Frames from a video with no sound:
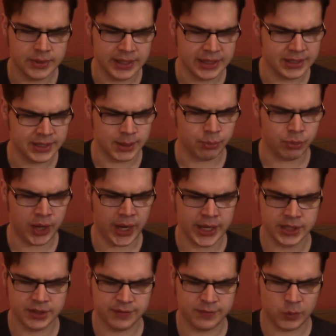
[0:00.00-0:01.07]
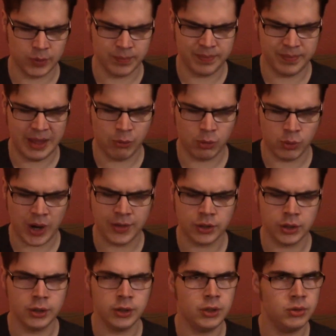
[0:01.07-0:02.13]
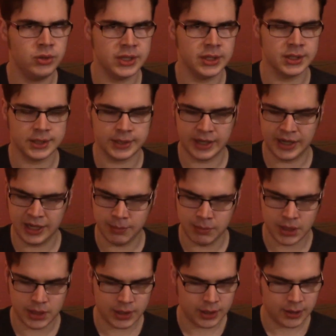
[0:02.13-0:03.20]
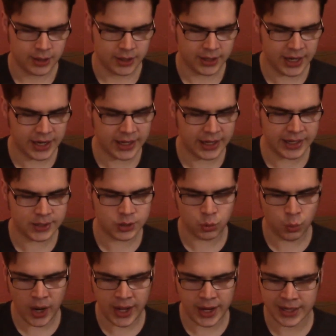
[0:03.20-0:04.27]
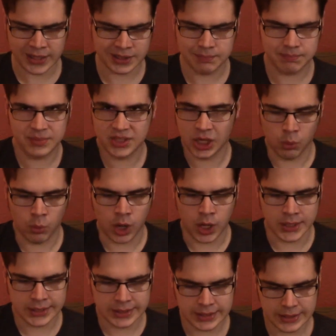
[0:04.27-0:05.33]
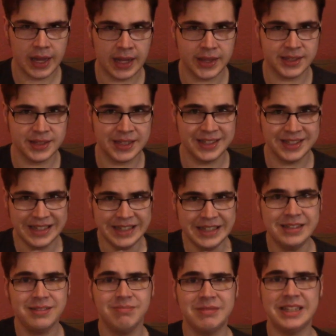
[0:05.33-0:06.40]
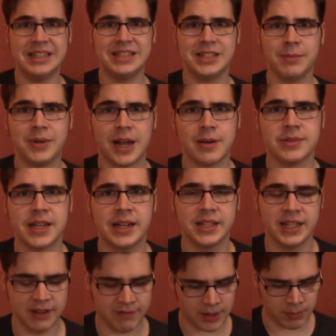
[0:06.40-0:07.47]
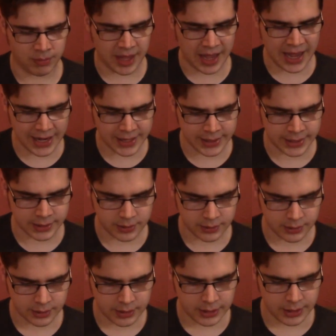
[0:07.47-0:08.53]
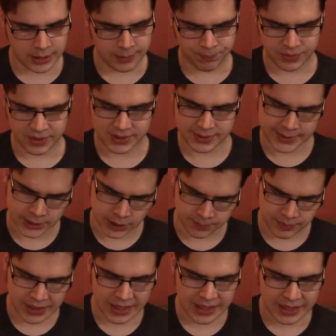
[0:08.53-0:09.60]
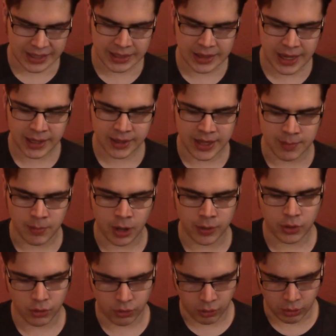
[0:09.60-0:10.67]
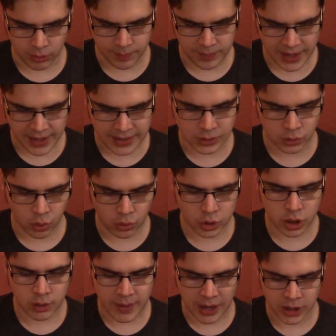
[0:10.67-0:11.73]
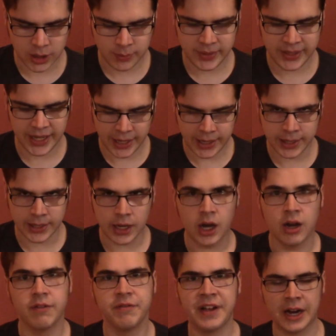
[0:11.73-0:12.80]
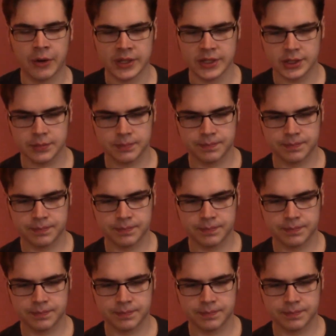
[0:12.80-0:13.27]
his surprise, for they were rather a nuisance to him, getting in his way and so on, and indeed he sometimes had to give them the hiding. Still, he liked them on the whole, and he told her about the beginning of fairies.